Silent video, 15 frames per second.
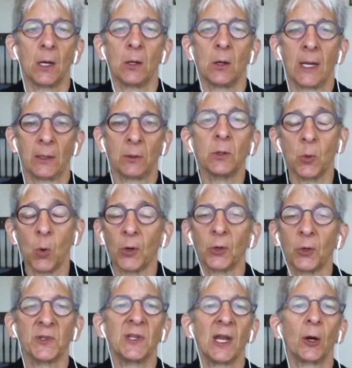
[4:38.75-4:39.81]
on
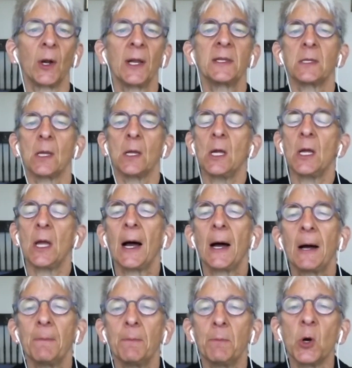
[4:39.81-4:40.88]
corticosteroids,
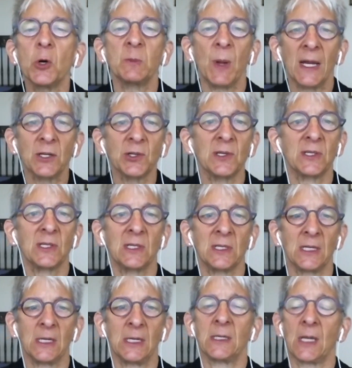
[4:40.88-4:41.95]
most patients'
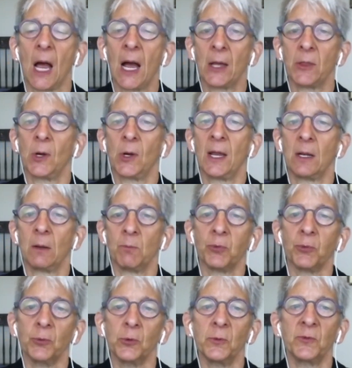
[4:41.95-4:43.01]
disease either had
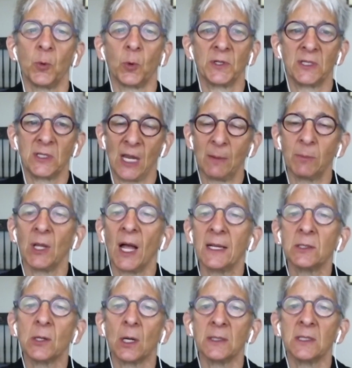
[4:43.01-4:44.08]
improved or
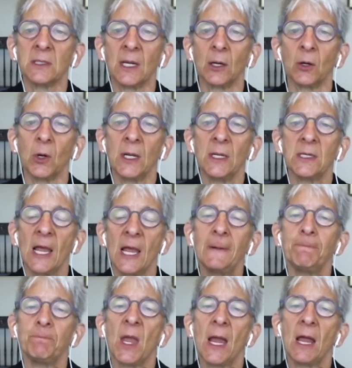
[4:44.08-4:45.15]
stabilized on steroids.
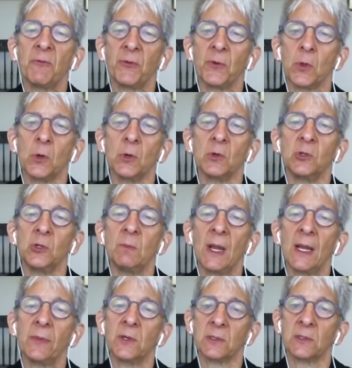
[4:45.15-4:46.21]
And for those who
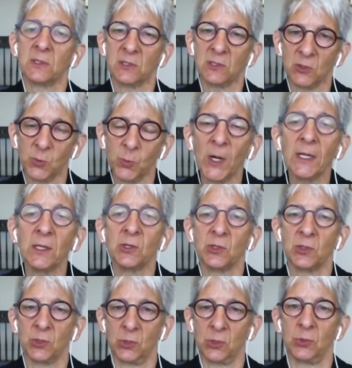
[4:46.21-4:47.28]
made the switch
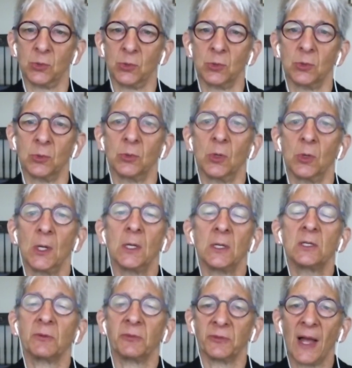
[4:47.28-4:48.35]
to
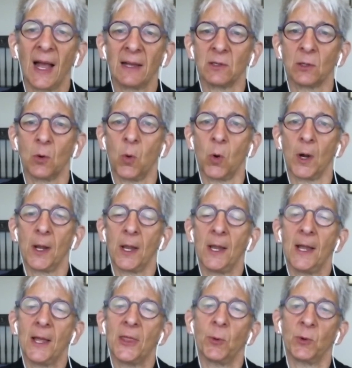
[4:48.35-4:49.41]
Deflazacort,
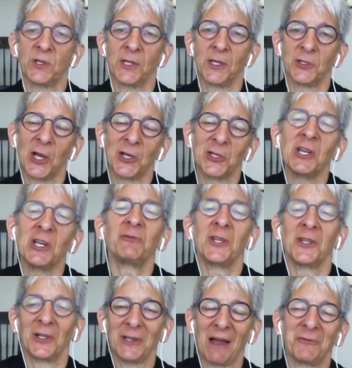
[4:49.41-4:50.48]
there was a shift to
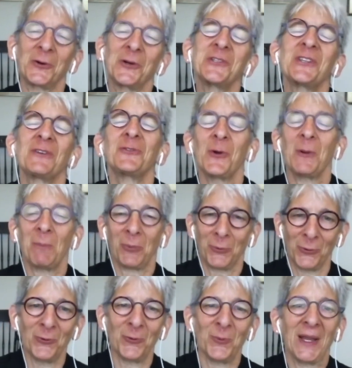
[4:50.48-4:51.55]
the left, or a shift to
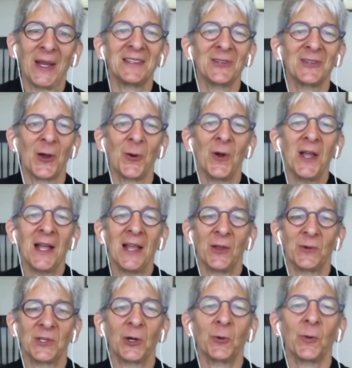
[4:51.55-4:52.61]
improvement. So there
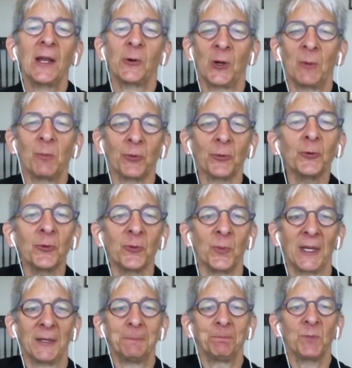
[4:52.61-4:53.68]
was a greater
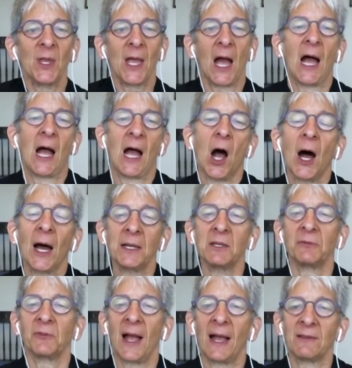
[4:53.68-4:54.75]
improvement on
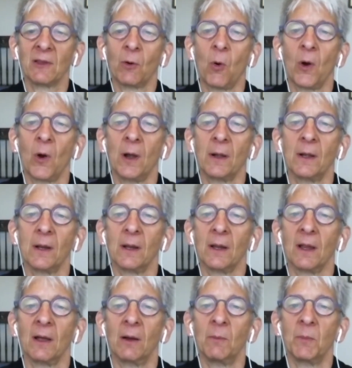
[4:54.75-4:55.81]
Deflazacort
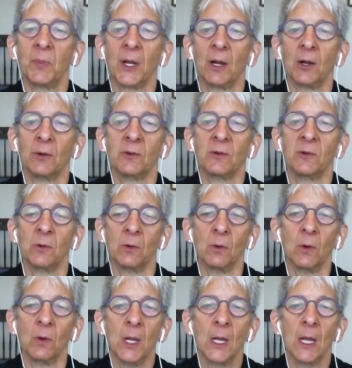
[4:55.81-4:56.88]
compared
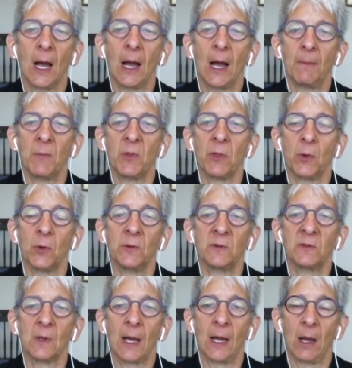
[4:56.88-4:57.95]
to those
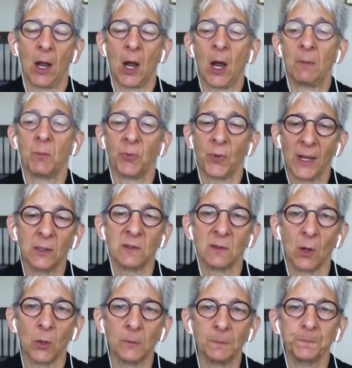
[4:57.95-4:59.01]
on
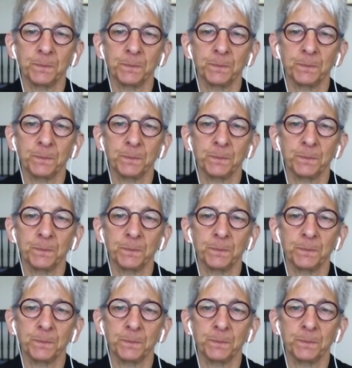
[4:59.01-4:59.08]
prednisone.